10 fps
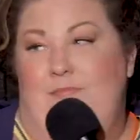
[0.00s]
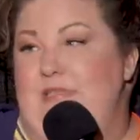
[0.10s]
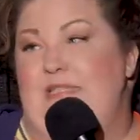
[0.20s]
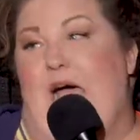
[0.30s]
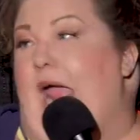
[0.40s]

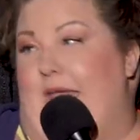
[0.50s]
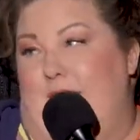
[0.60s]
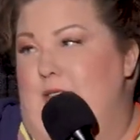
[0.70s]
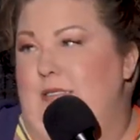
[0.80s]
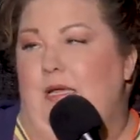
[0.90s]

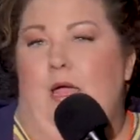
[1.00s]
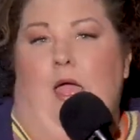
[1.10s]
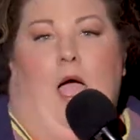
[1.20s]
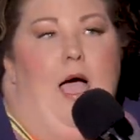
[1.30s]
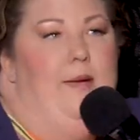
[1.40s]
science.
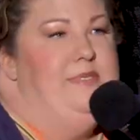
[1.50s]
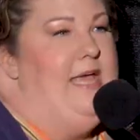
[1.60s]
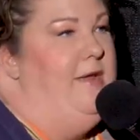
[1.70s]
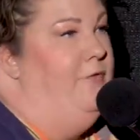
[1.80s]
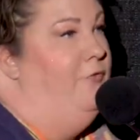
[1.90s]
I'm
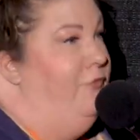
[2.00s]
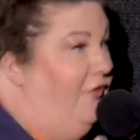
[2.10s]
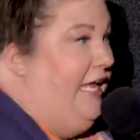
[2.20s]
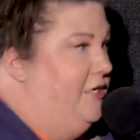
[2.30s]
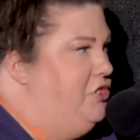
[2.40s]
saying
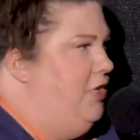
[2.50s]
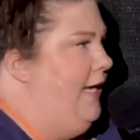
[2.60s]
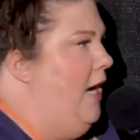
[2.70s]
flinch. Like,